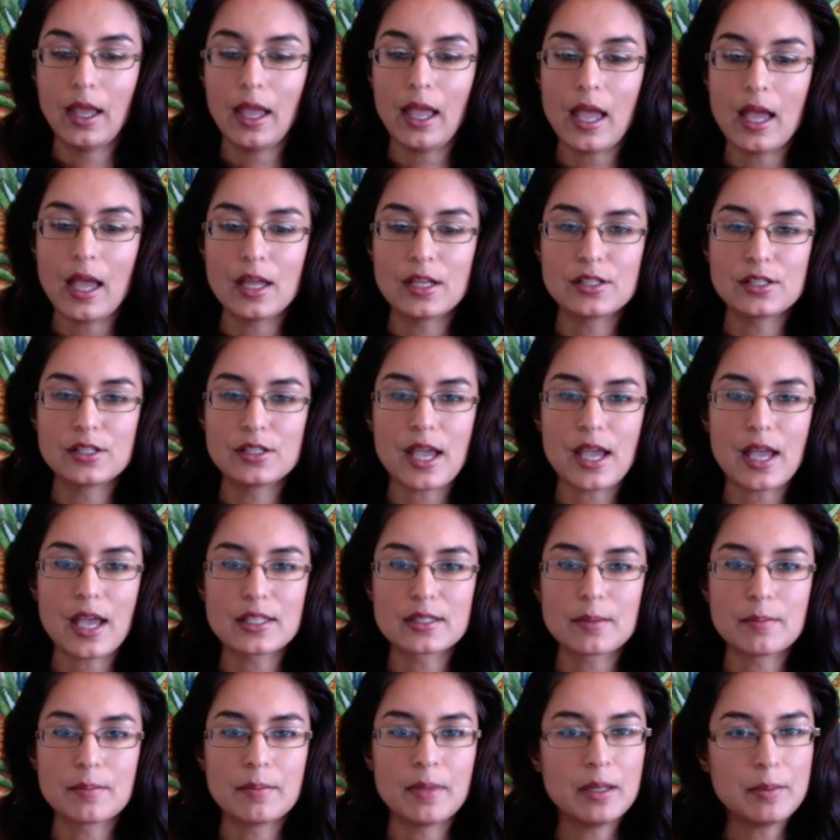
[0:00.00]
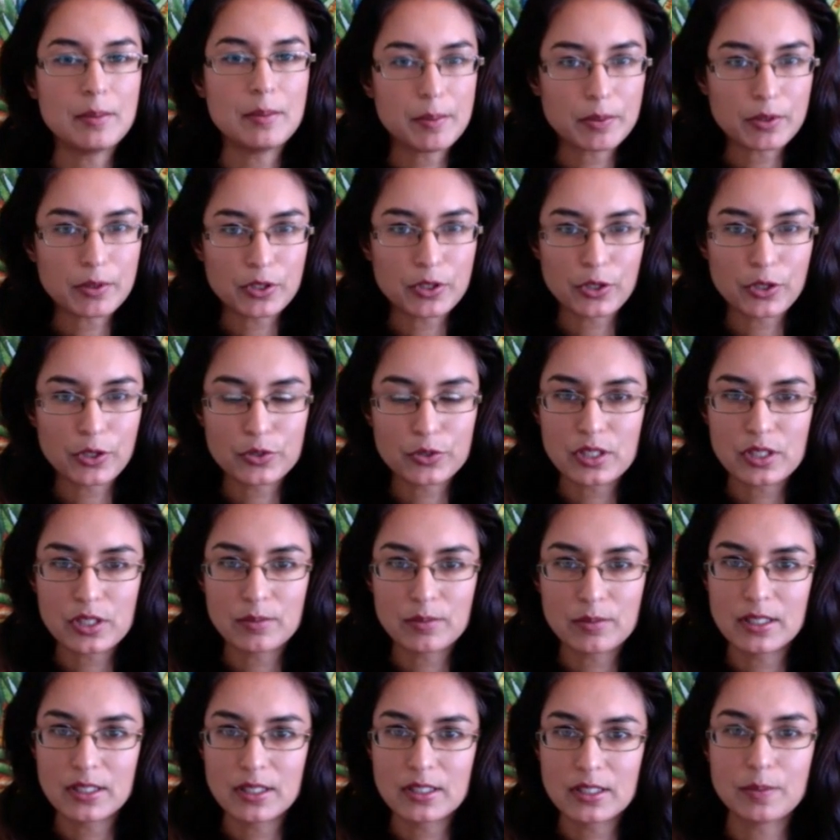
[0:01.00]
And as many people know,
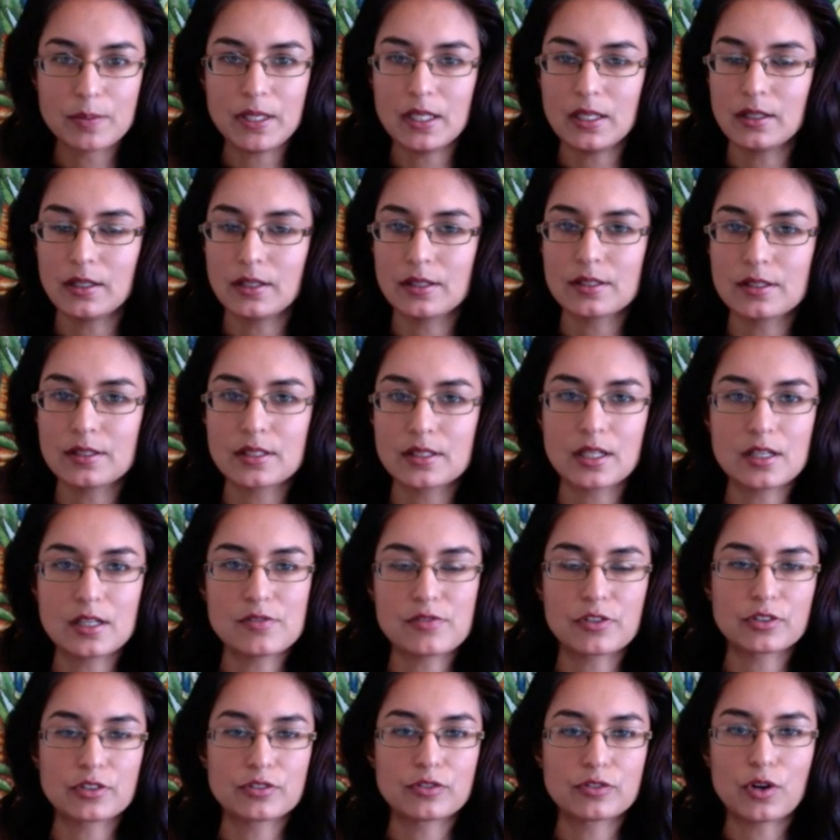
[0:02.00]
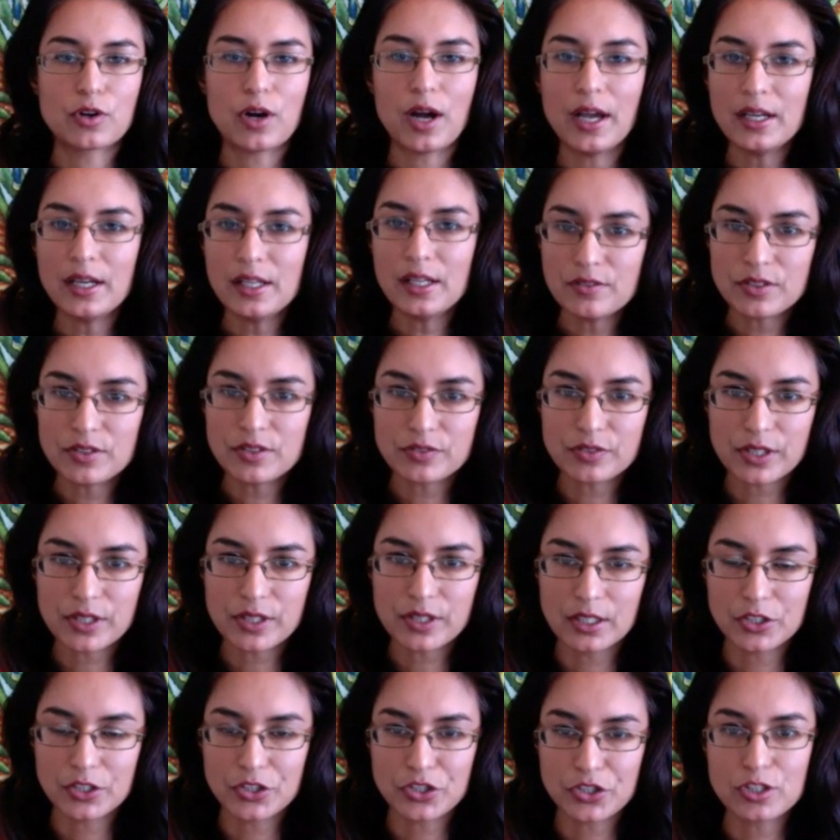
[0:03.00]
cinnamon is being studied for a variety of different
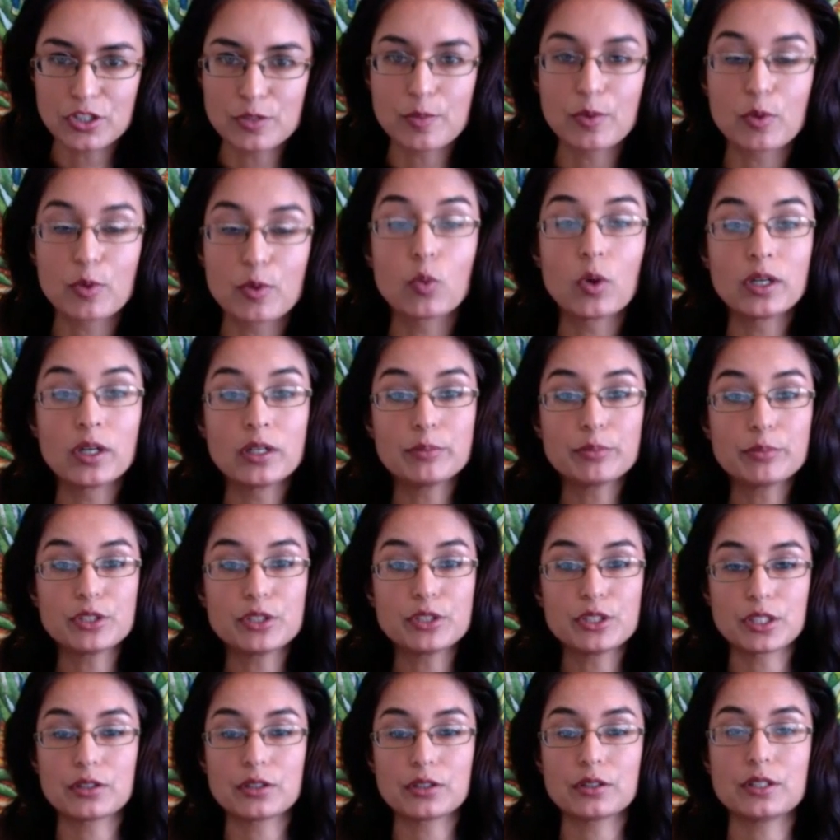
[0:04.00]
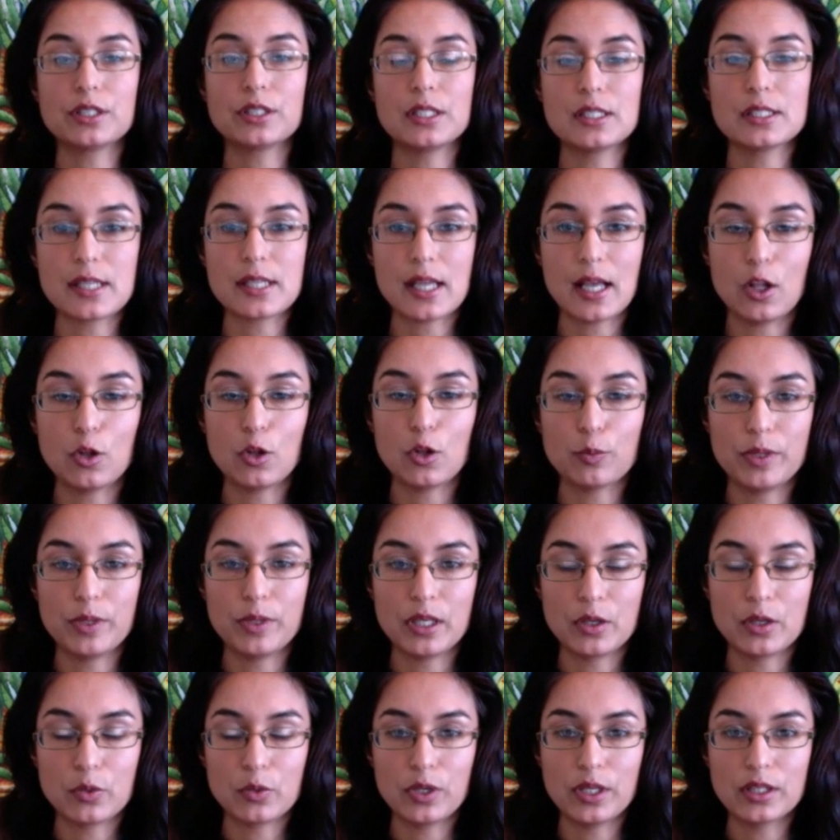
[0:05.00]
conditions, but one in particular is
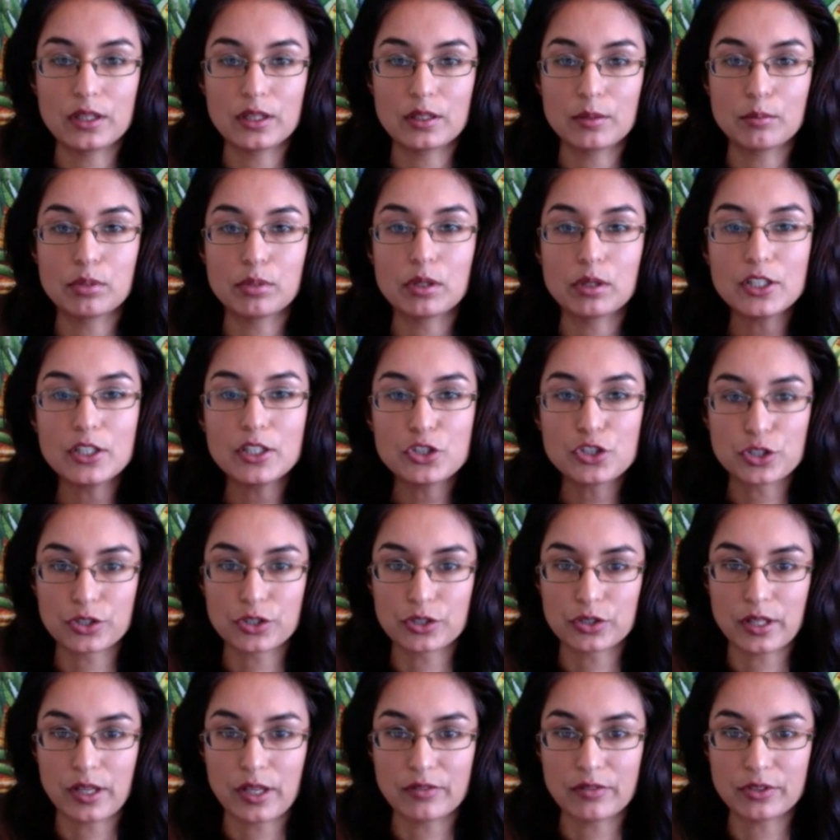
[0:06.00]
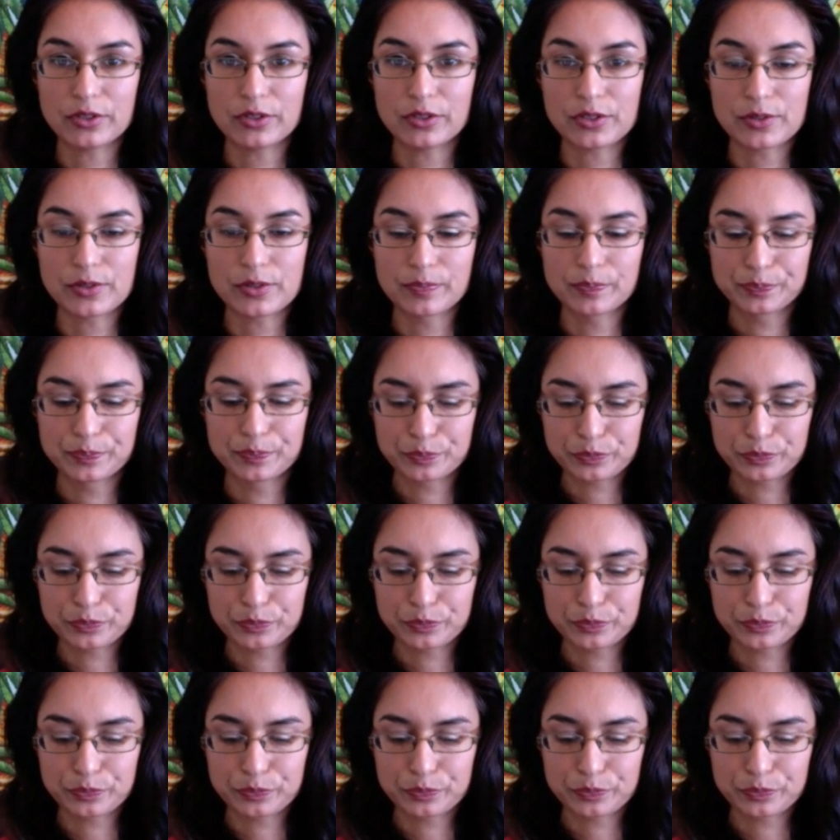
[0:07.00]
helping with blood sugar levels.